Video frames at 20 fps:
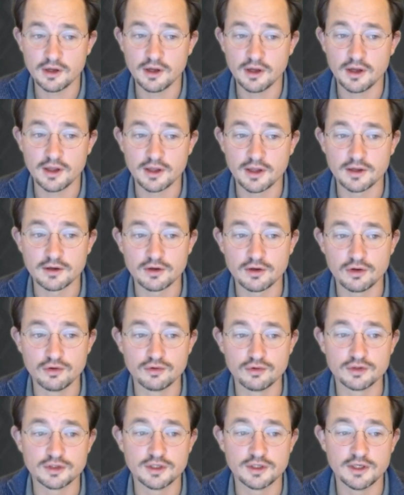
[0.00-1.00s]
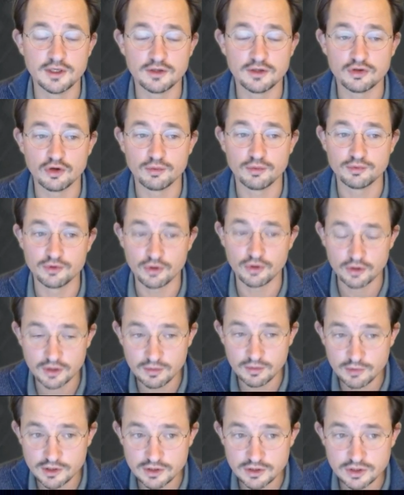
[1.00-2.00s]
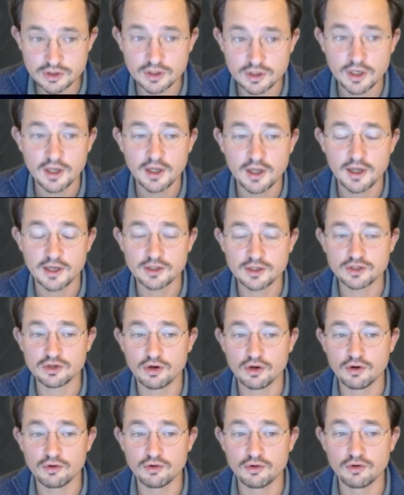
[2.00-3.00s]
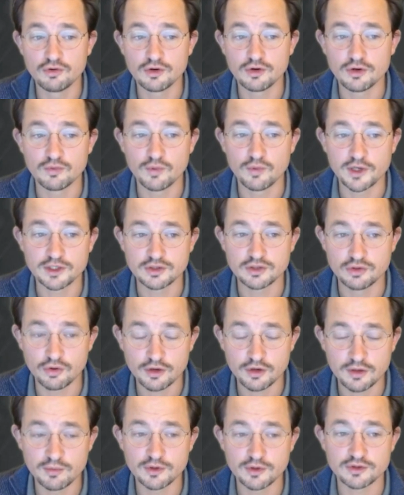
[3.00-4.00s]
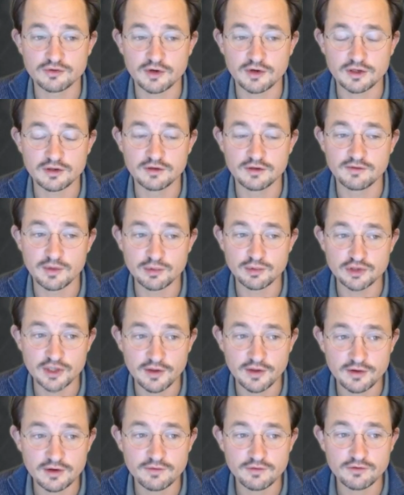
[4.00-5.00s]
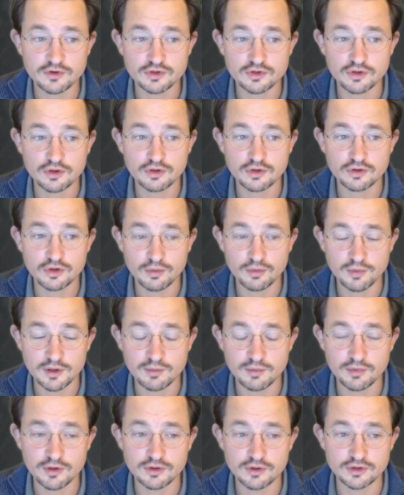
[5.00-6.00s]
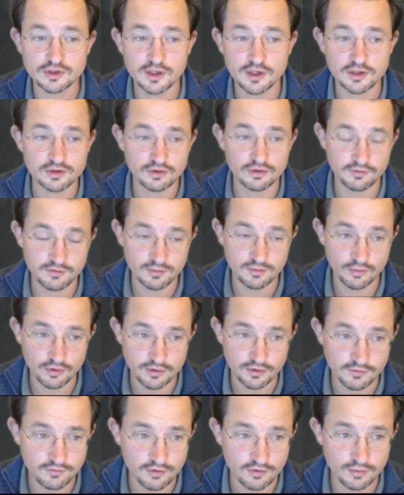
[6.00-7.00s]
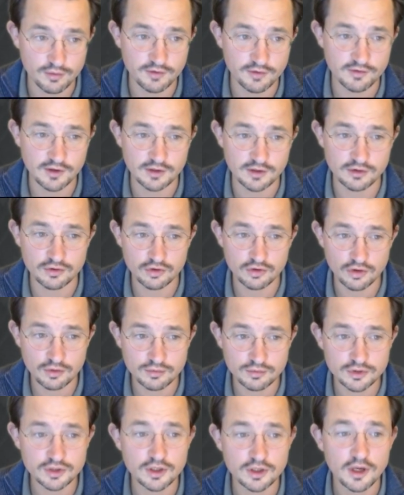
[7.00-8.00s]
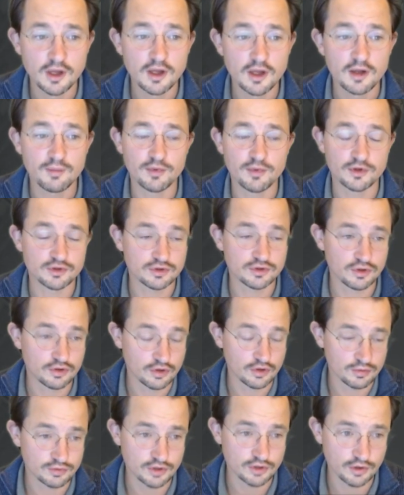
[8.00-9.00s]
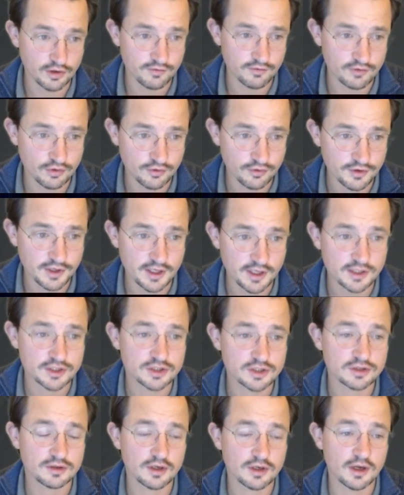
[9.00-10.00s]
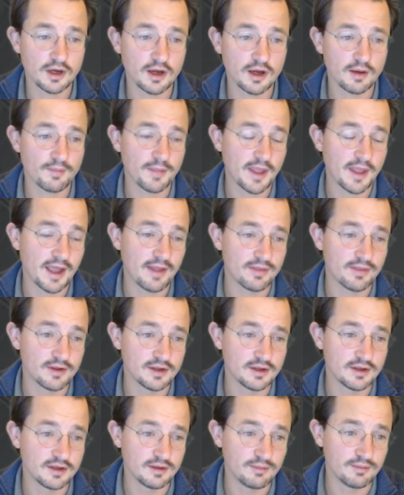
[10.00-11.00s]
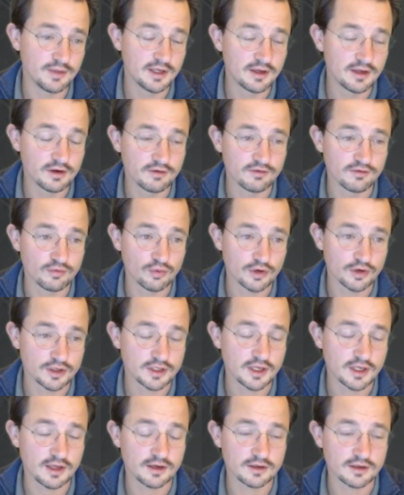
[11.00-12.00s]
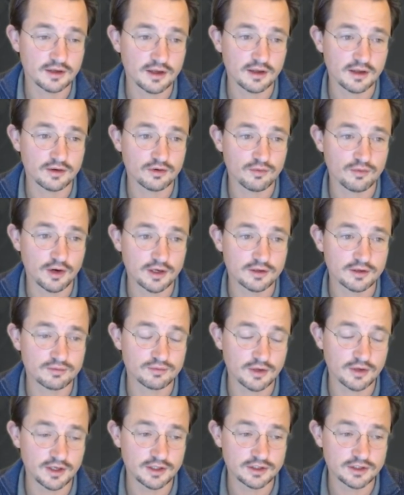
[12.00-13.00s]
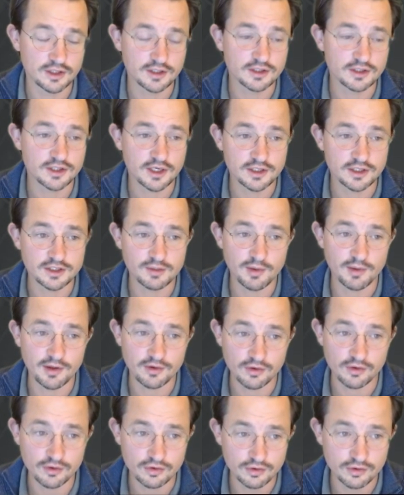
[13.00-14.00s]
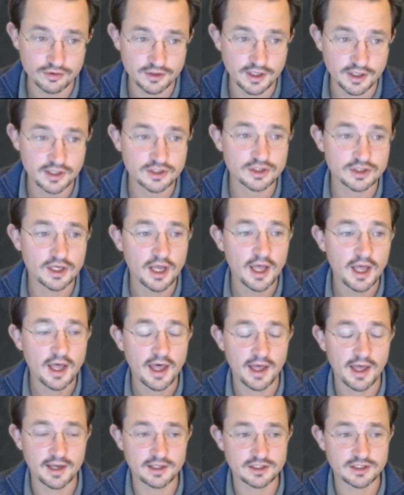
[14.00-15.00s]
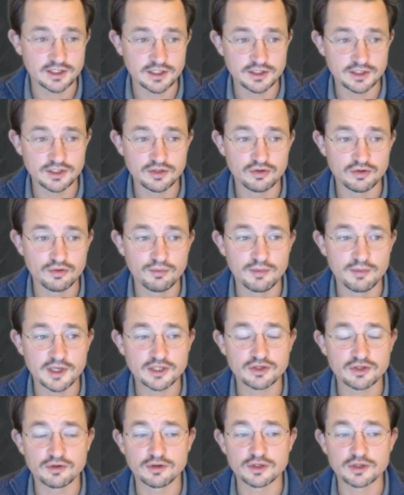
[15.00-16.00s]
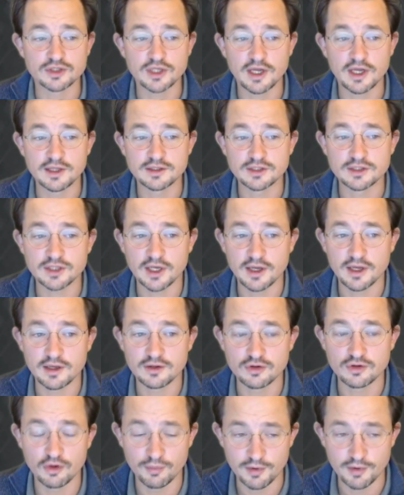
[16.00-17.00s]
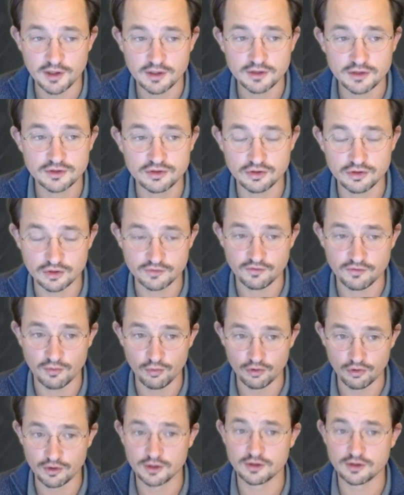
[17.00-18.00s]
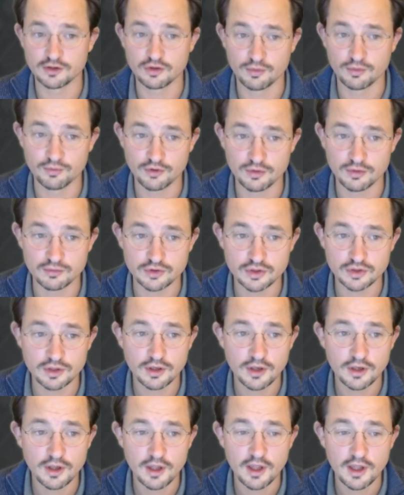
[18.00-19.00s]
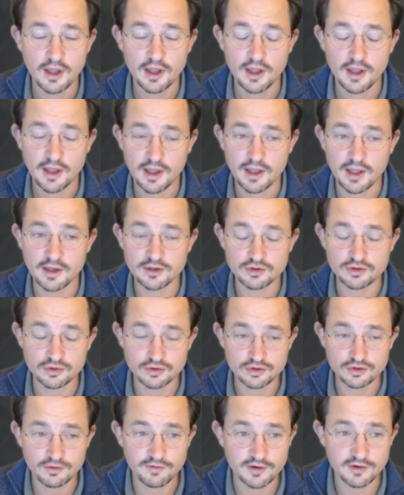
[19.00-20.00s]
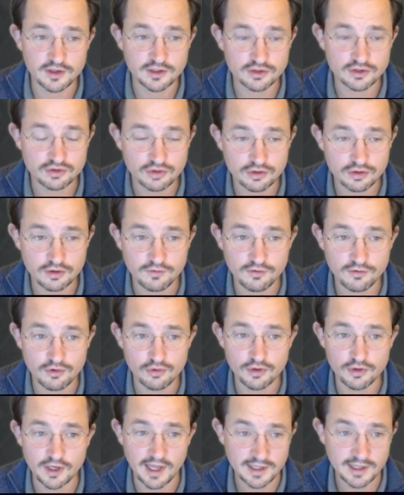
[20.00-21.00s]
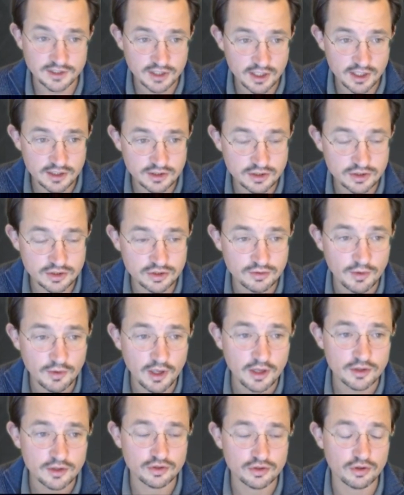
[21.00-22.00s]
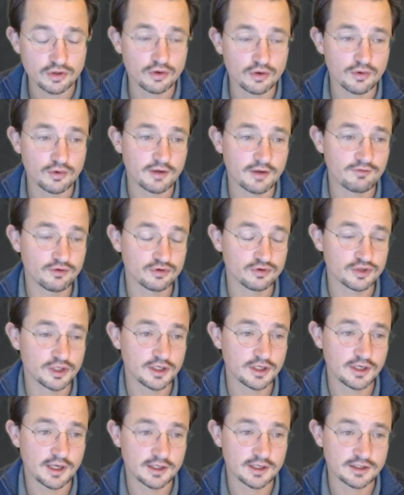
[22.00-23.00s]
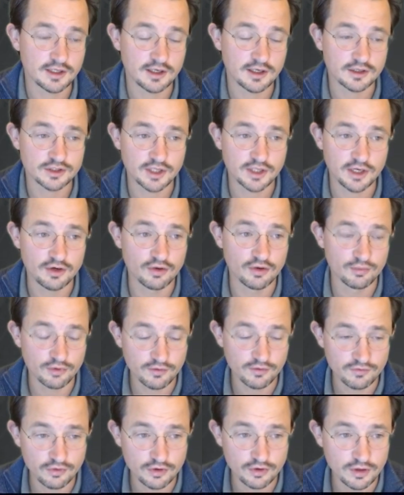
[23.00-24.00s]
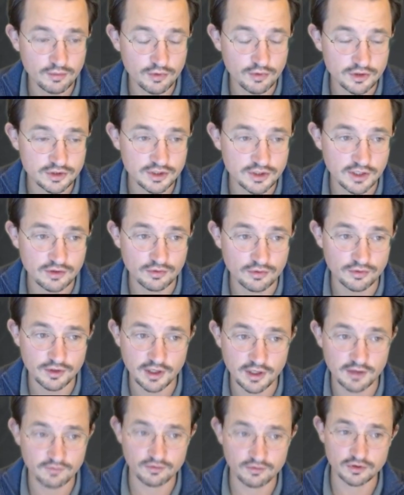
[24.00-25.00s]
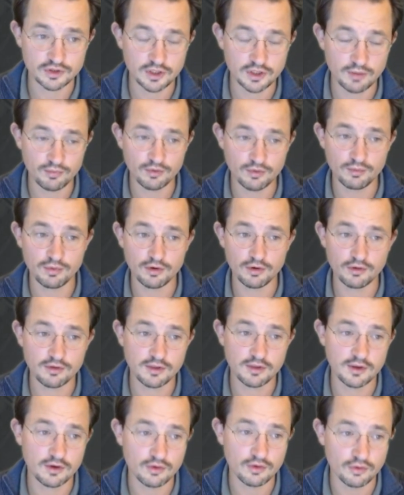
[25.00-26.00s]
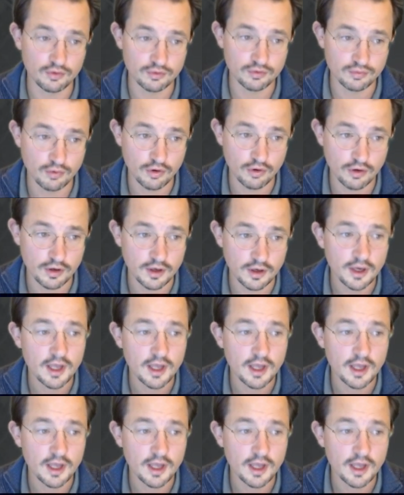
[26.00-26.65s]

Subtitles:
include the top documents. So look at which documents are actually representative for a certain topic, because that is often more informative than the terms, because the terms don't have context, and the meaning of a word can quite easily change depending on context, and it's easy to misunderstand a topic just from looking at the top terms. It is also very instructive to look at edge cases. So if you see that there's a number of documents that contain, for example, both the Cold War